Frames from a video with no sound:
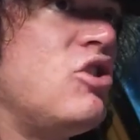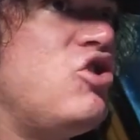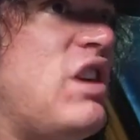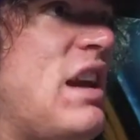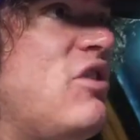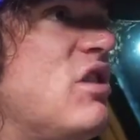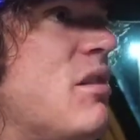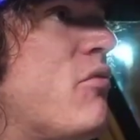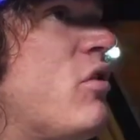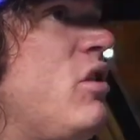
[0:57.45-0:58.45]
change it
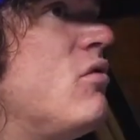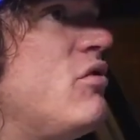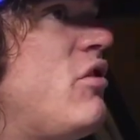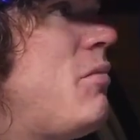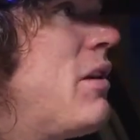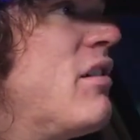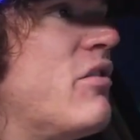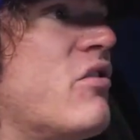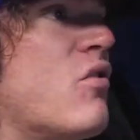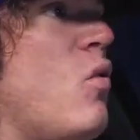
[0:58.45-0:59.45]
up for you. Just because
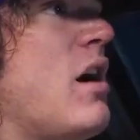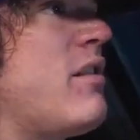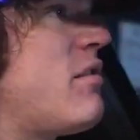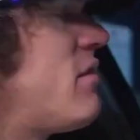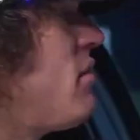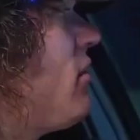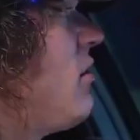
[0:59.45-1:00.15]
squats,